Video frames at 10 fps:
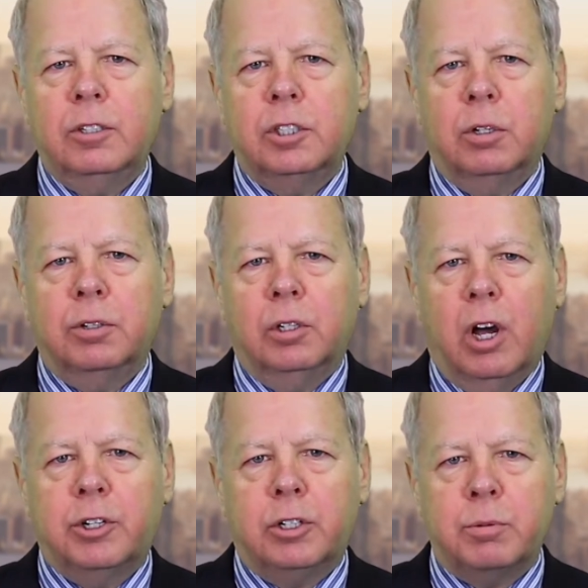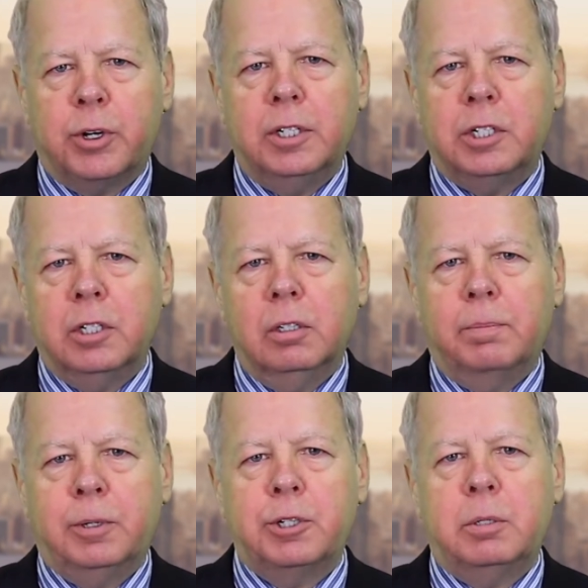So the long-term trend still
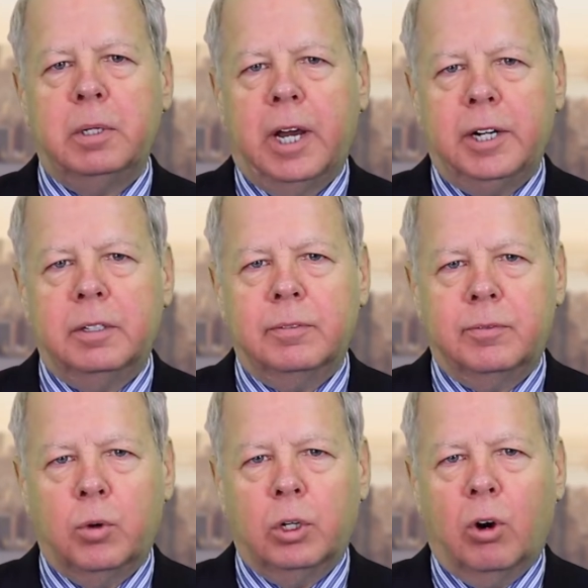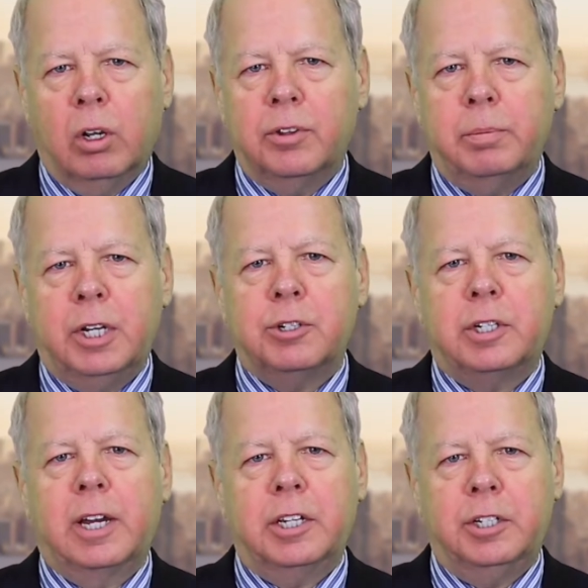appears to be higher for all of the major
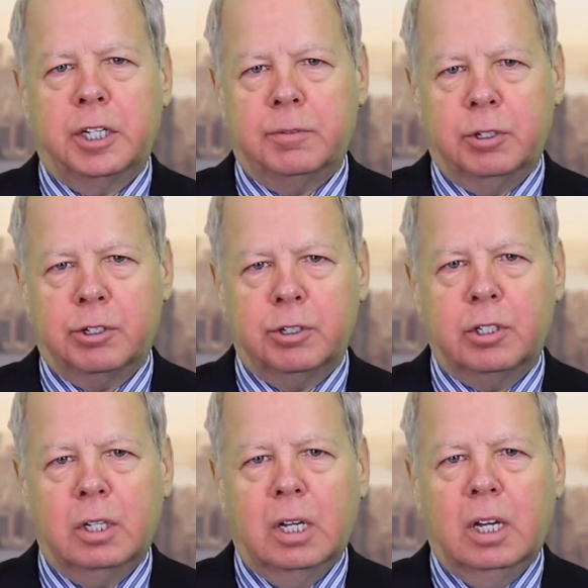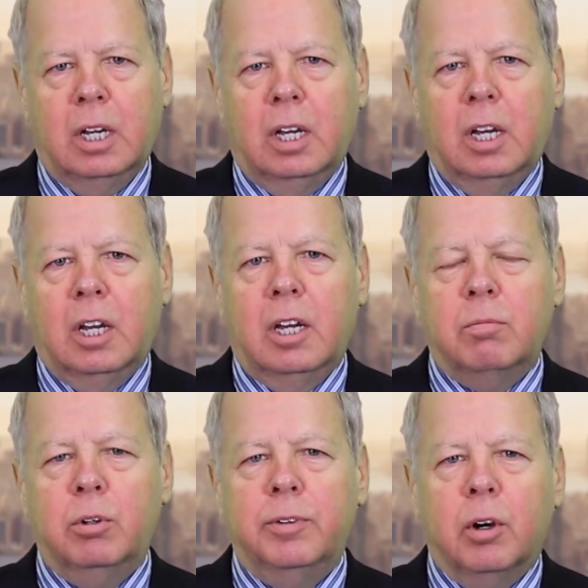stock index futures.
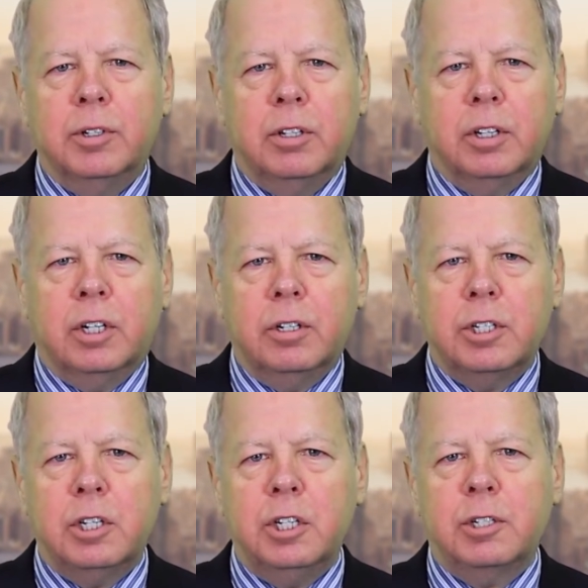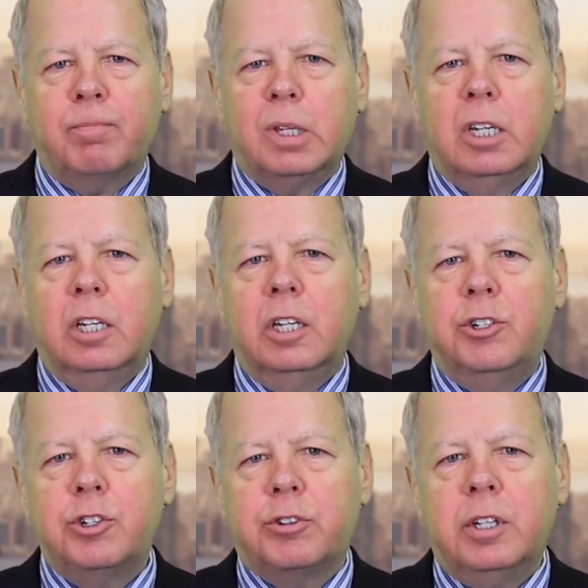Moving over to the currencies,
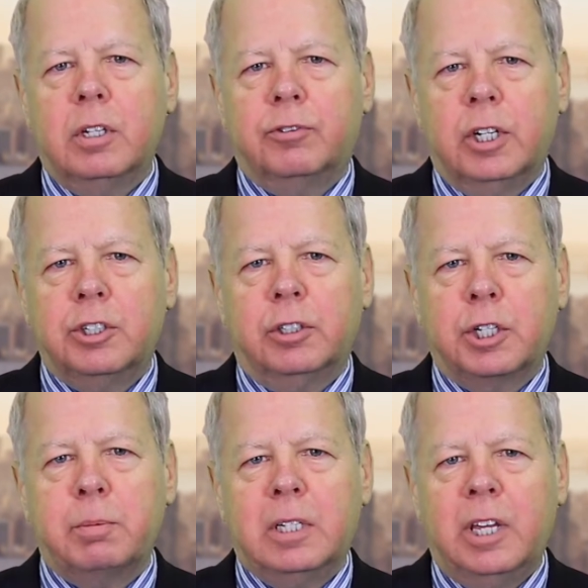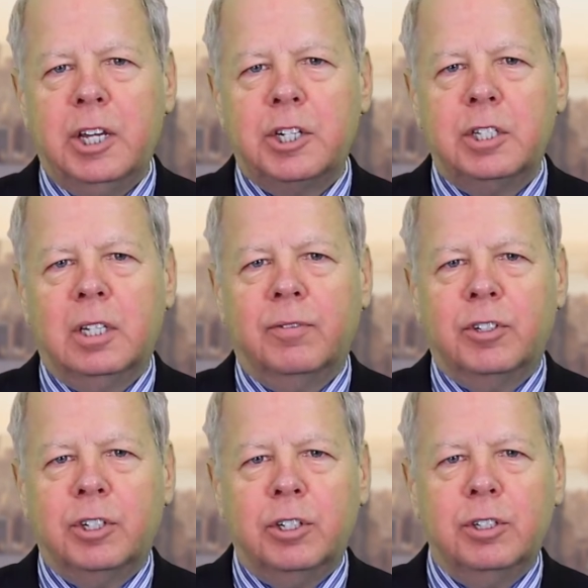interest rate differential expectations
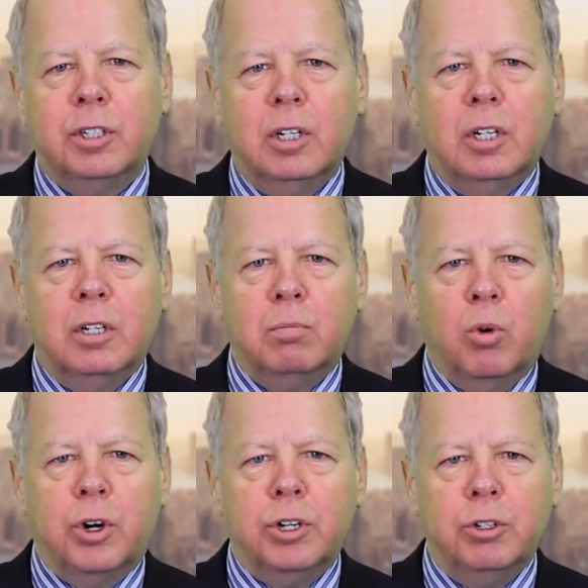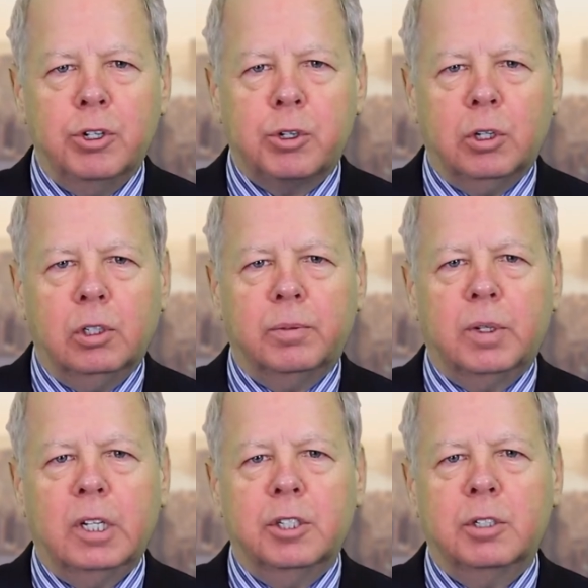have turned more neutral
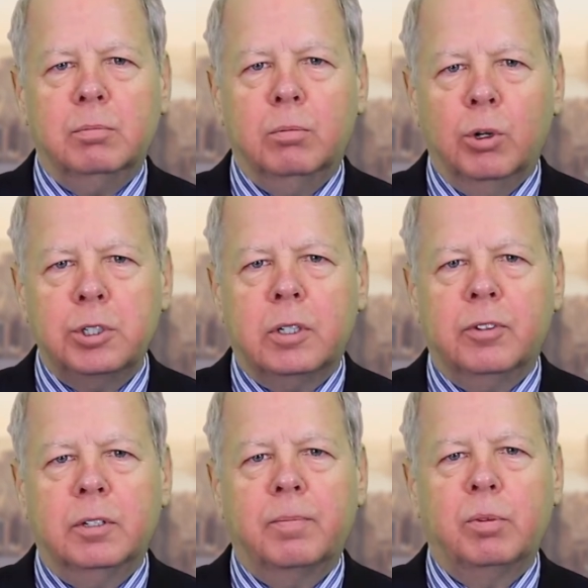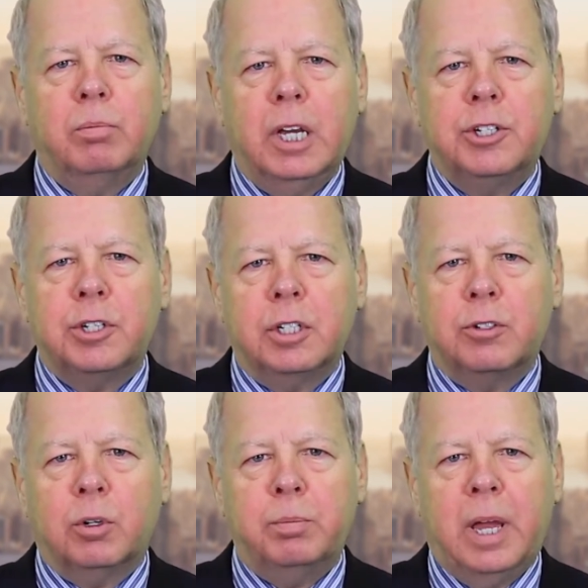as most of the major
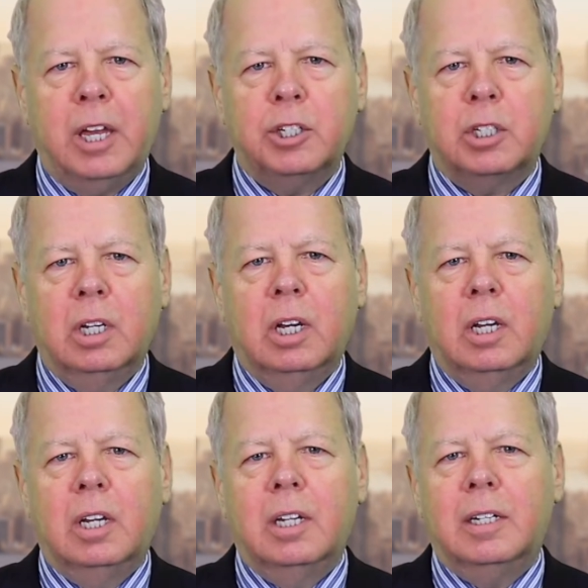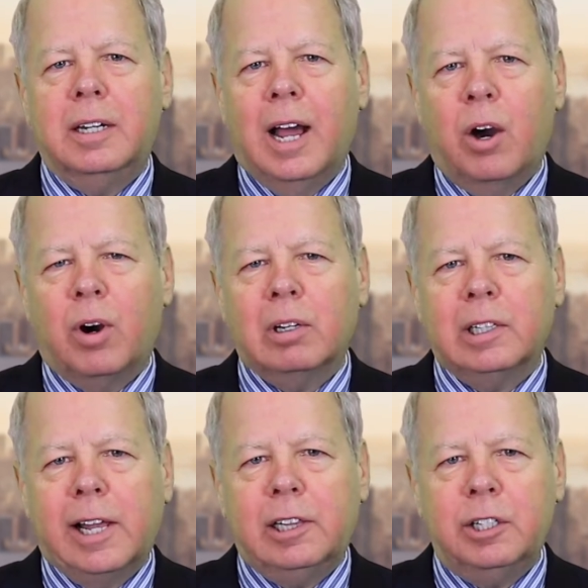central banks now are
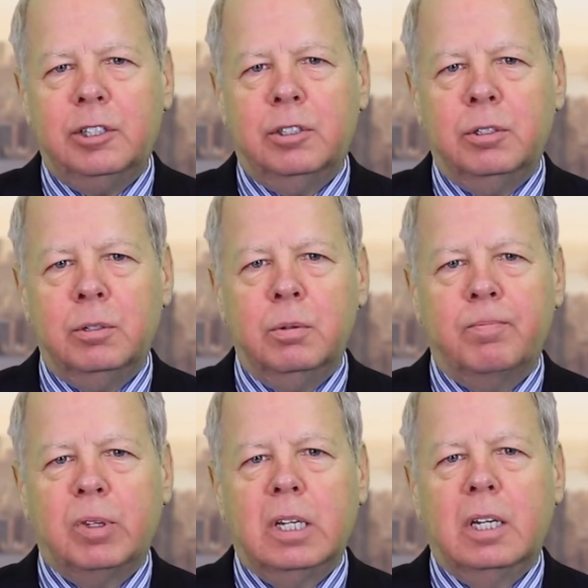likely to